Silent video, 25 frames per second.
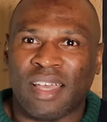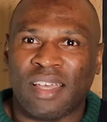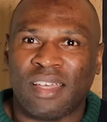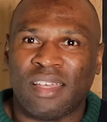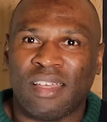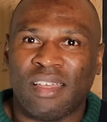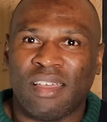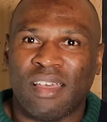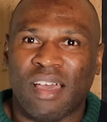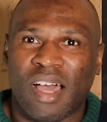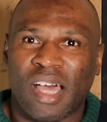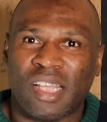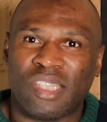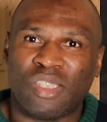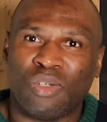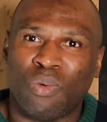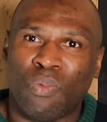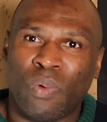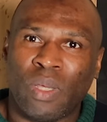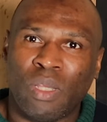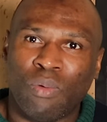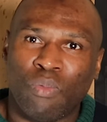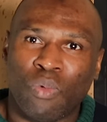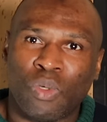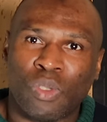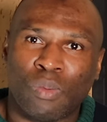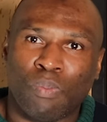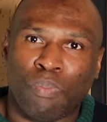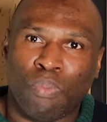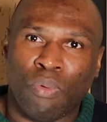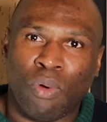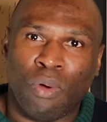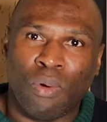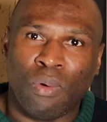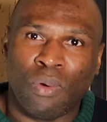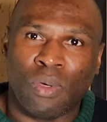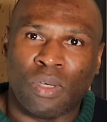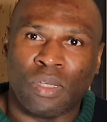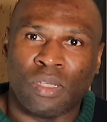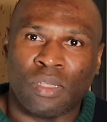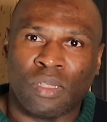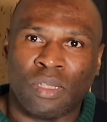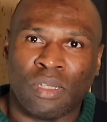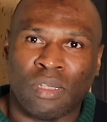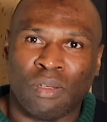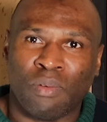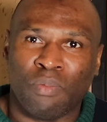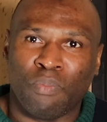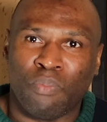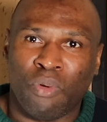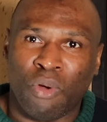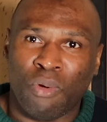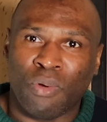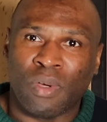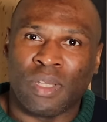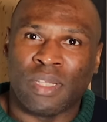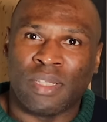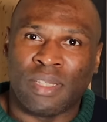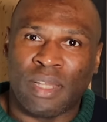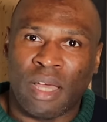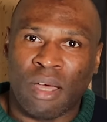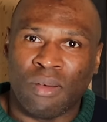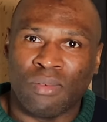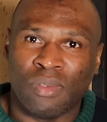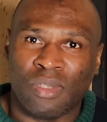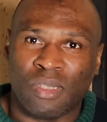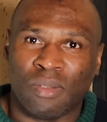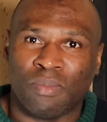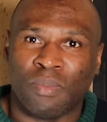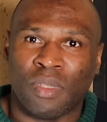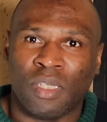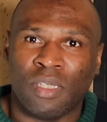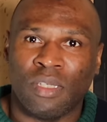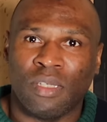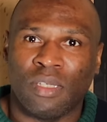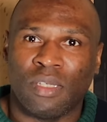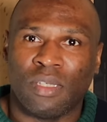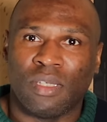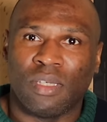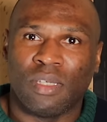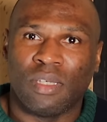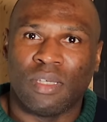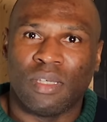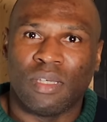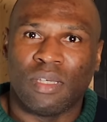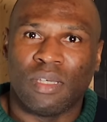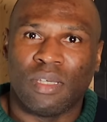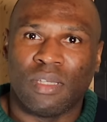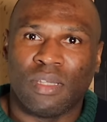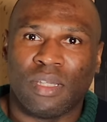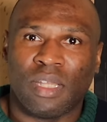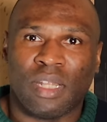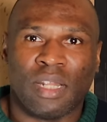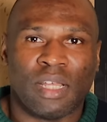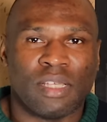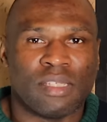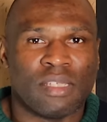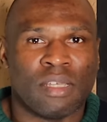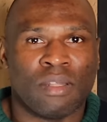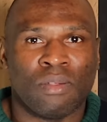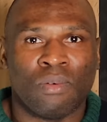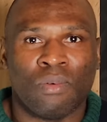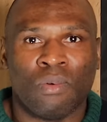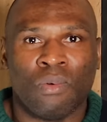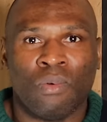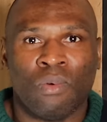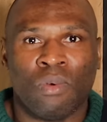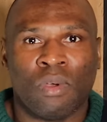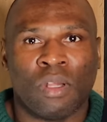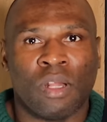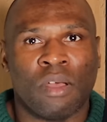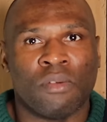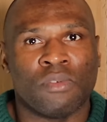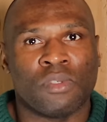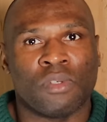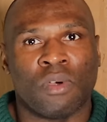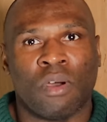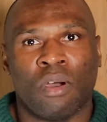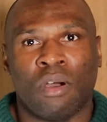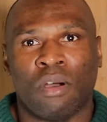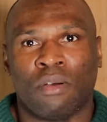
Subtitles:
that until when it was broken down to me. Then I said, all gloves are